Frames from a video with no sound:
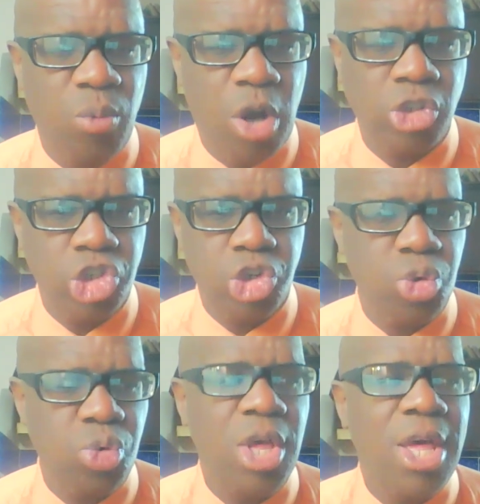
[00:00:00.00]
want to
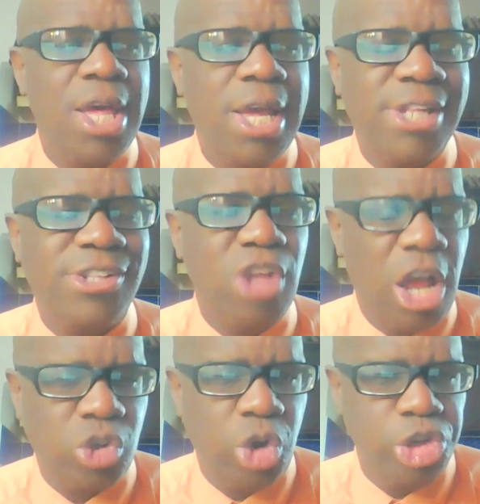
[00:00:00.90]
do is
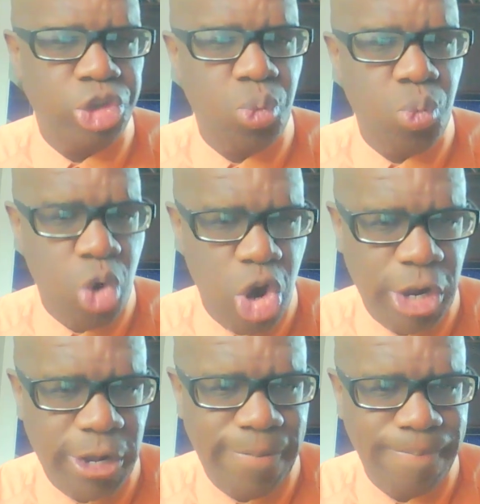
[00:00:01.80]
not going to
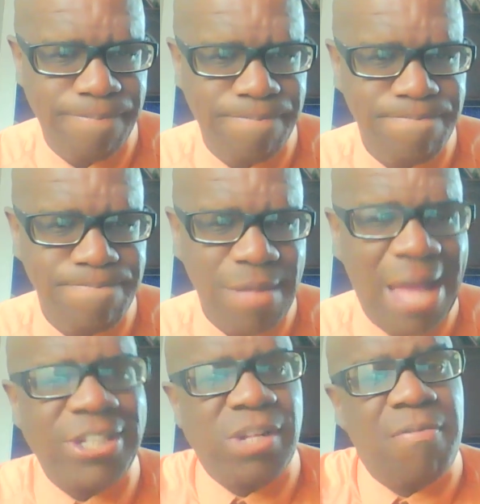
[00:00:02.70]
work.
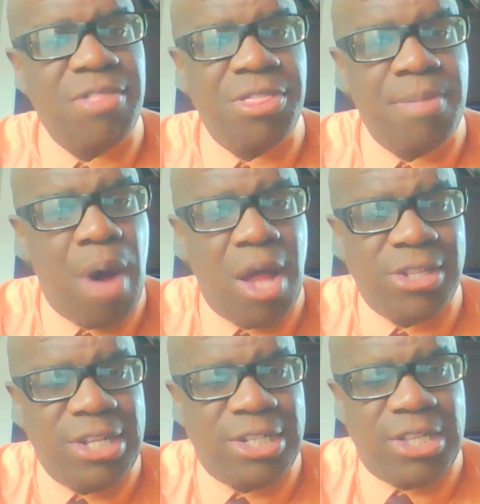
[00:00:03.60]
And some of the, the
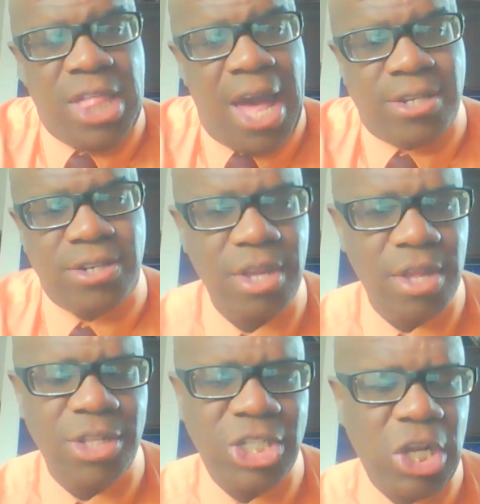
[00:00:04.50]
policies that
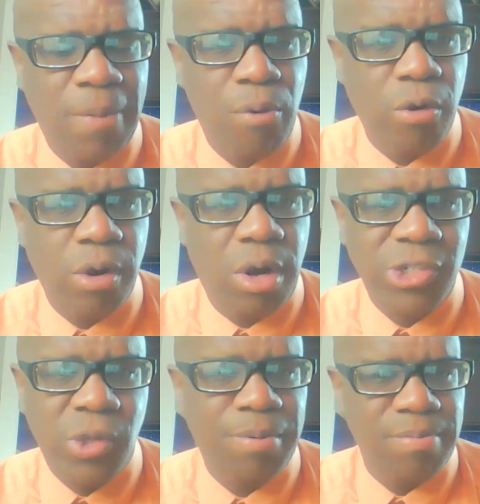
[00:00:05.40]
Singapore
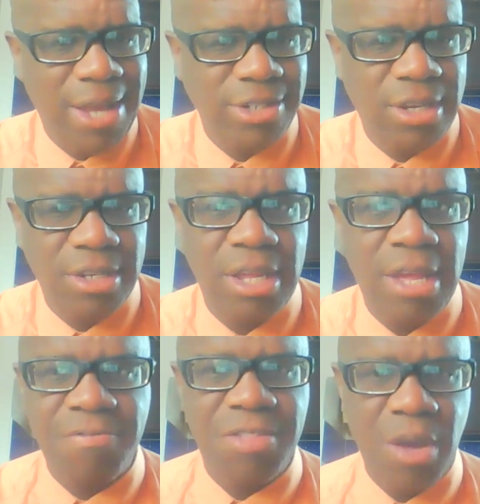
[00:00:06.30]
also implemented,
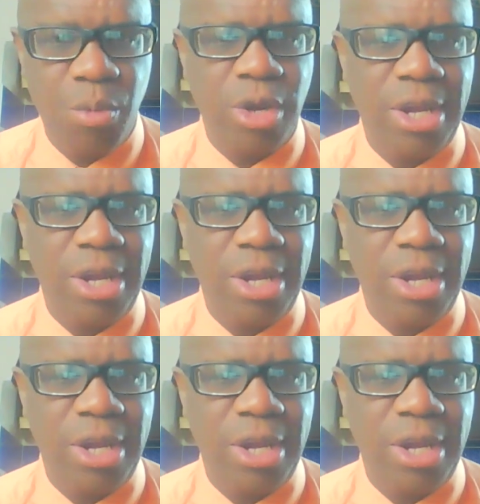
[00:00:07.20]
if they were